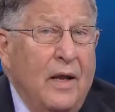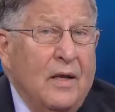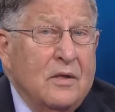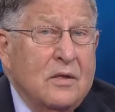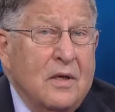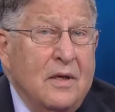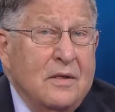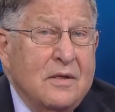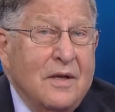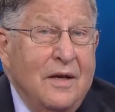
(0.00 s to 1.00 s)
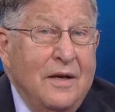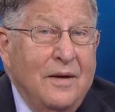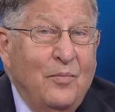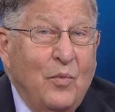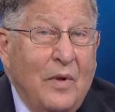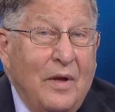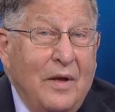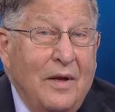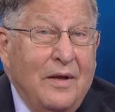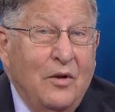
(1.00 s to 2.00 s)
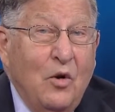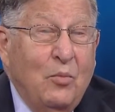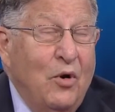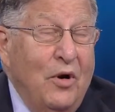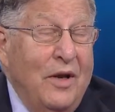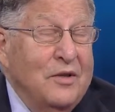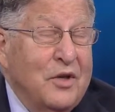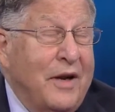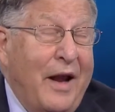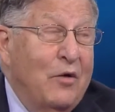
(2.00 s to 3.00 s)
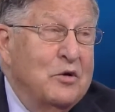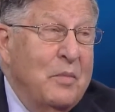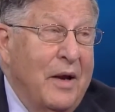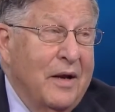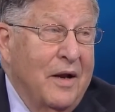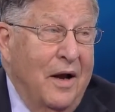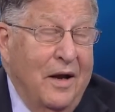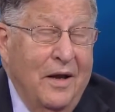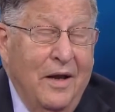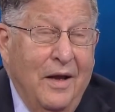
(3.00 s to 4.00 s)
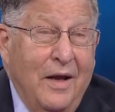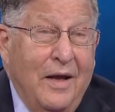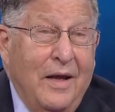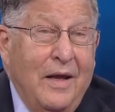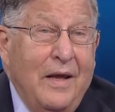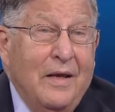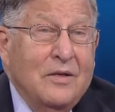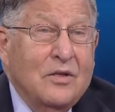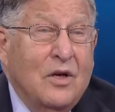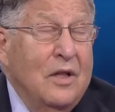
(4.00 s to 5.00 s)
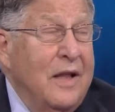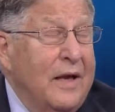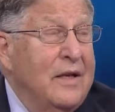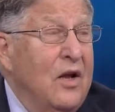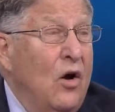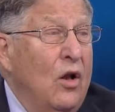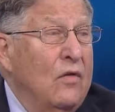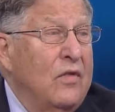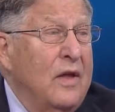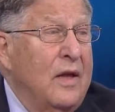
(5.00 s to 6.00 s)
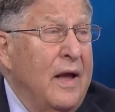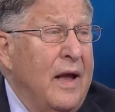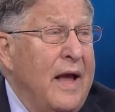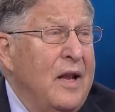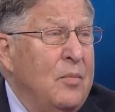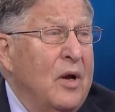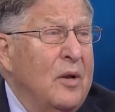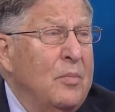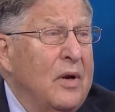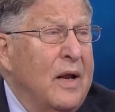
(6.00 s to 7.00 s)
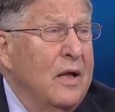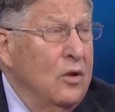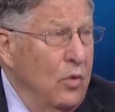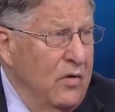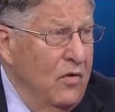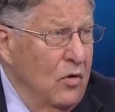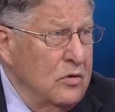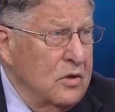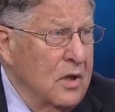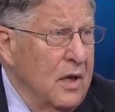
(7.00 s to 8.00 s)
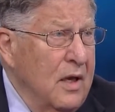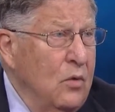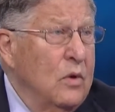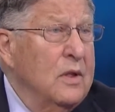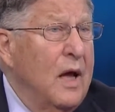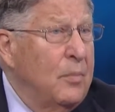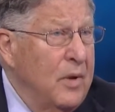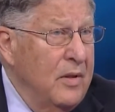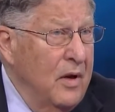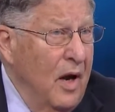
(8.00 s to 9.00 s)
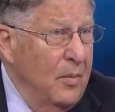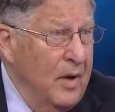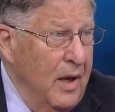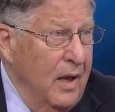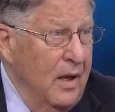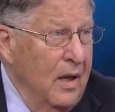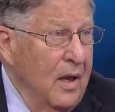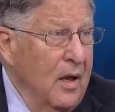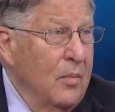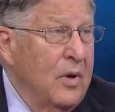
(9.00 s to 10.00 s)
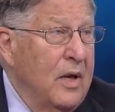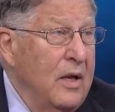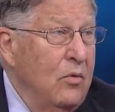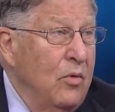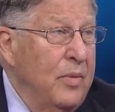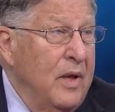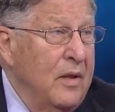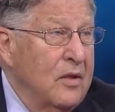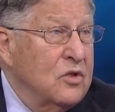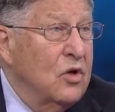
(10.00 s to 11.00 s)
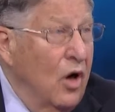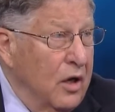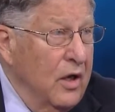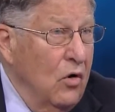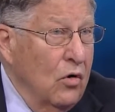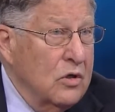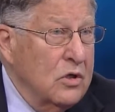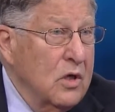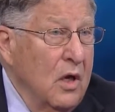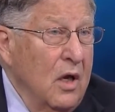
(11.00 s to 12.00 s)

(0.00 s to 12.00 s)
is is uh, uh, you know Bernie is a charismatic guy. He is collecting all of the anybody but Hillary votes. He will not be the nominee, but he will be the stalking horse